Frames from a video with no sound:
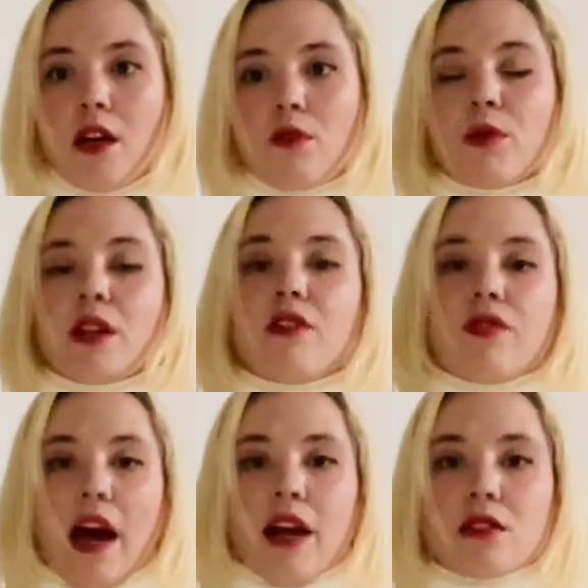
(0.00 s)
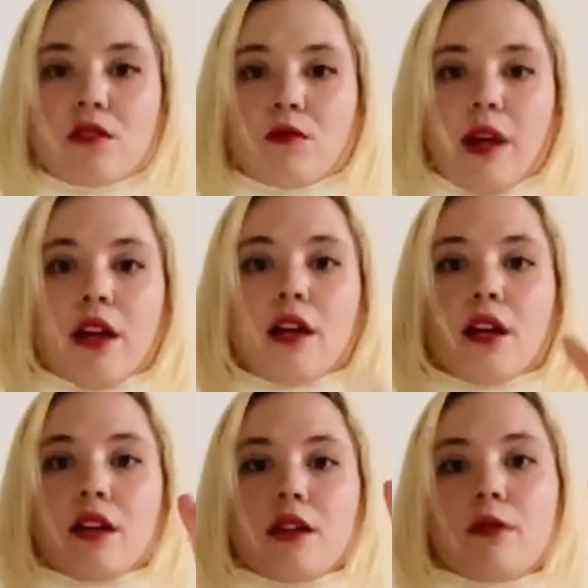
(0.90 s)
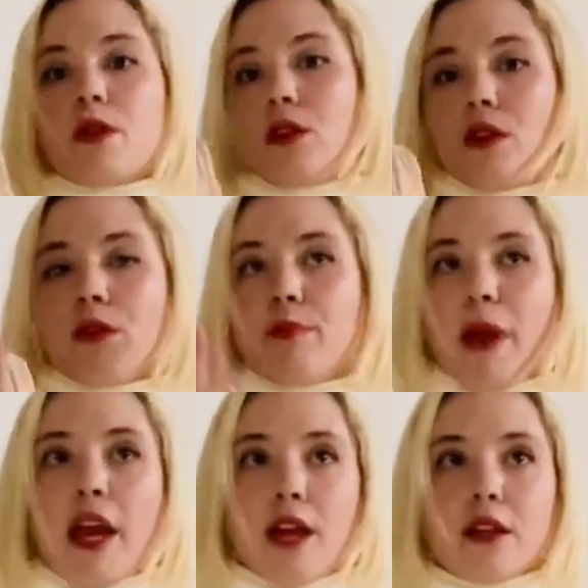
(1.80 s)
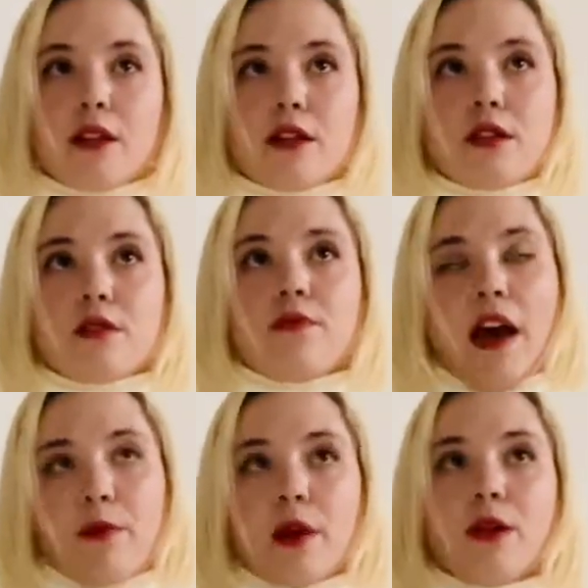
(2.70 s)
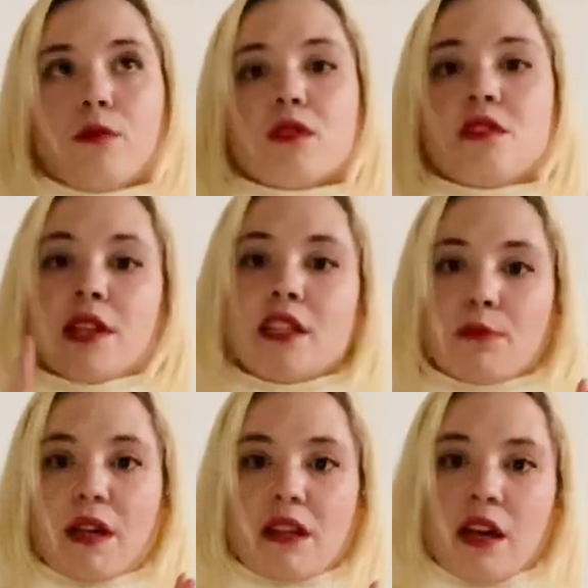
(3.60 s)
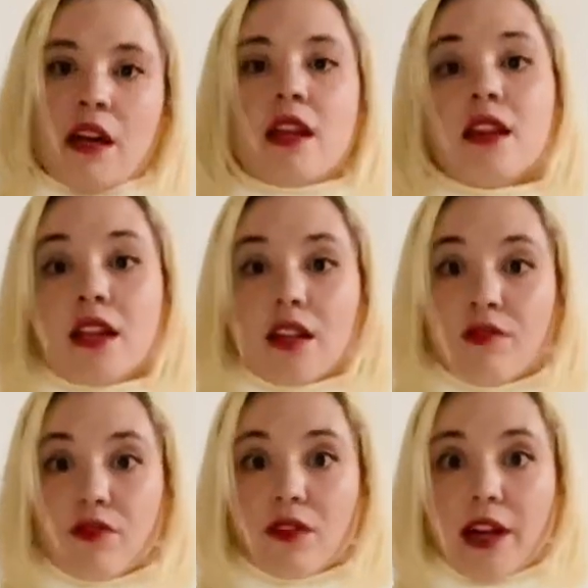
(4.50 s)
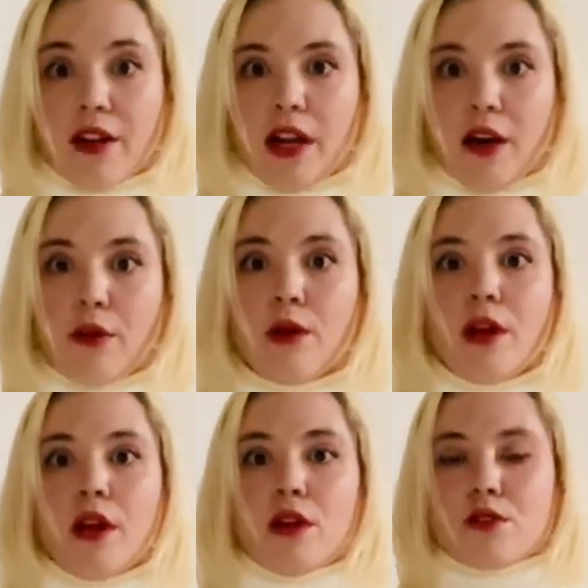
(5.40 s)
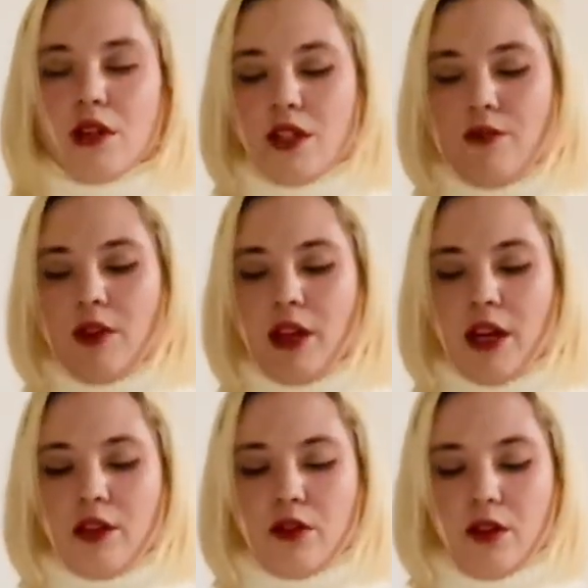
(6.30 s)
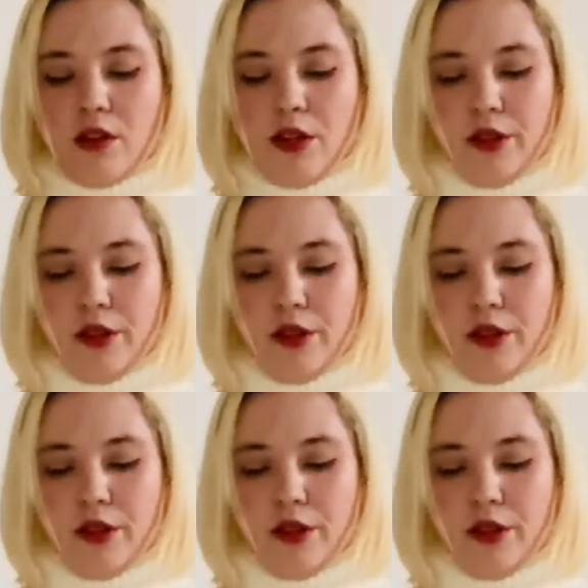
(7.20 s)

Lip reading: really fast, where the pant fabric will stick to my thigh and then flare out. So I just feel like I look